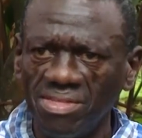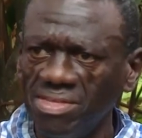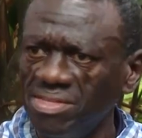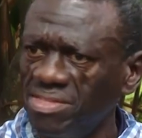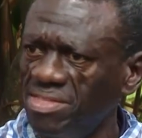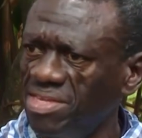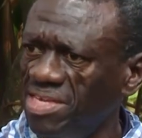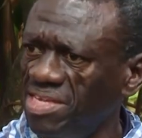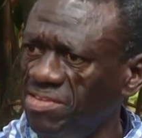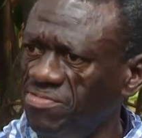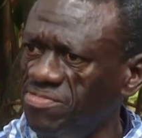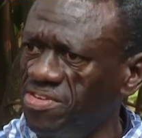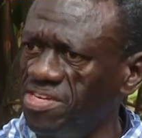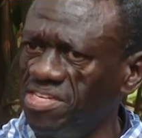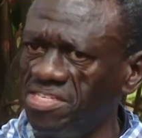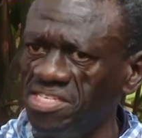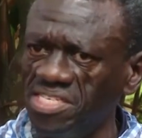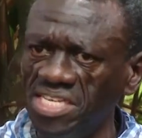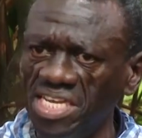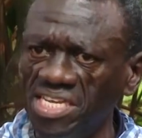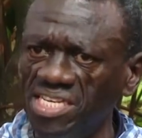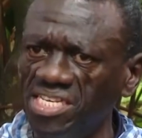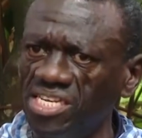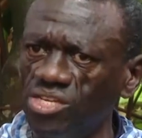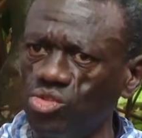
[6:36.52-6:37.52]
They even
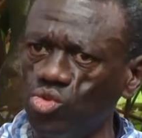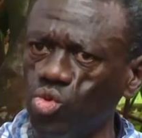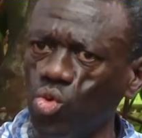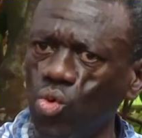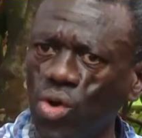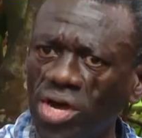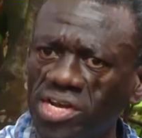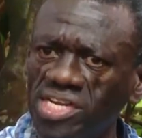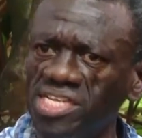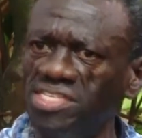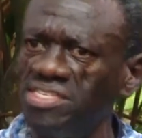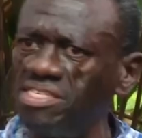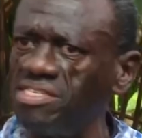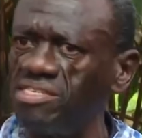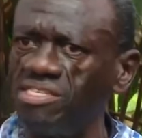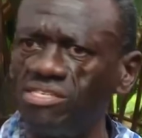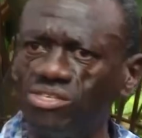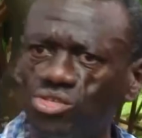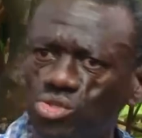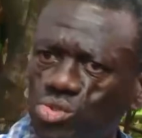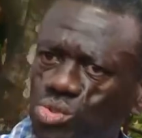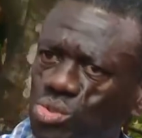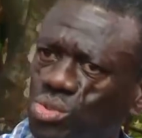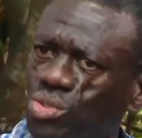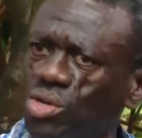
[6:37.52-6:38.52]
said tourists
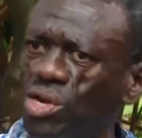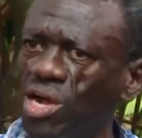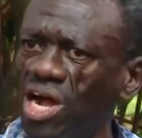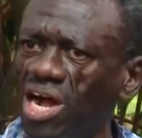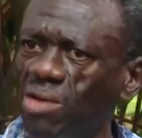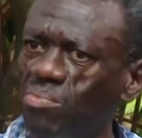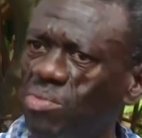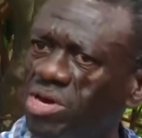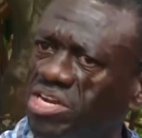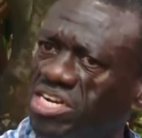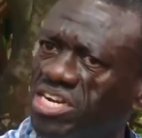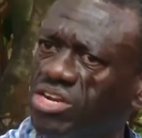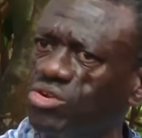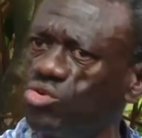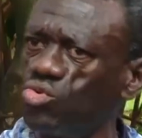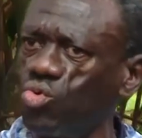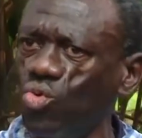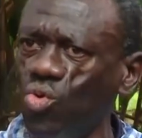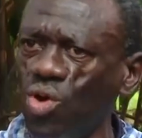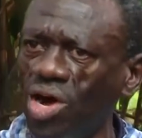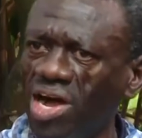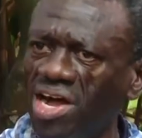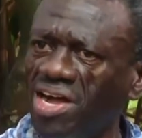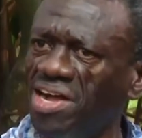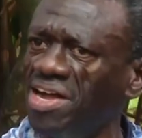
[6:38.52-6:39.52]
should come and
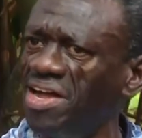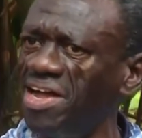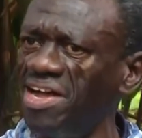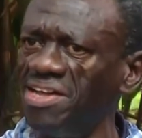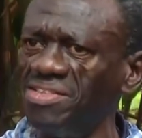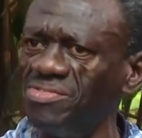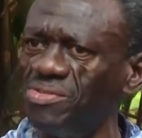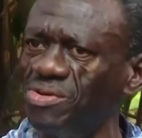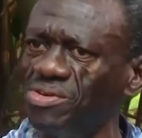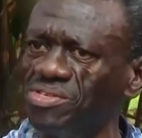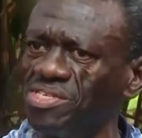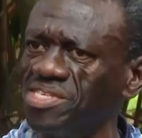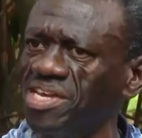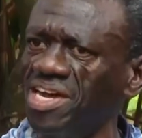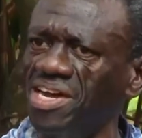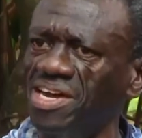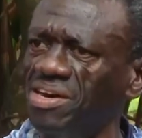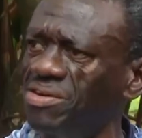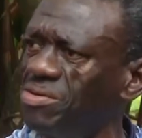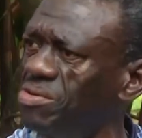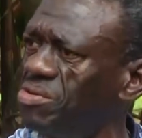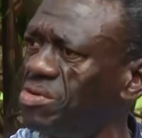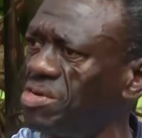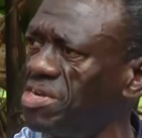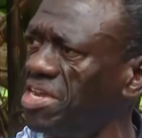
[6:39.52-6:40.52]
tour. Those are
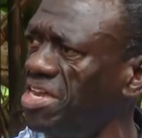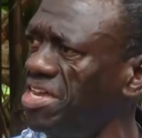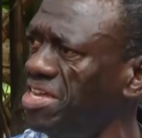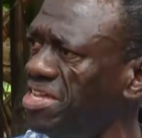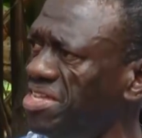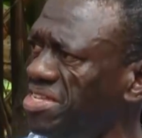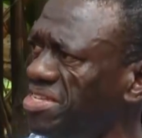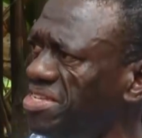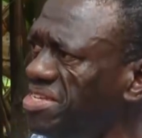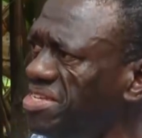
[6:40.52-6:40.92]
okay.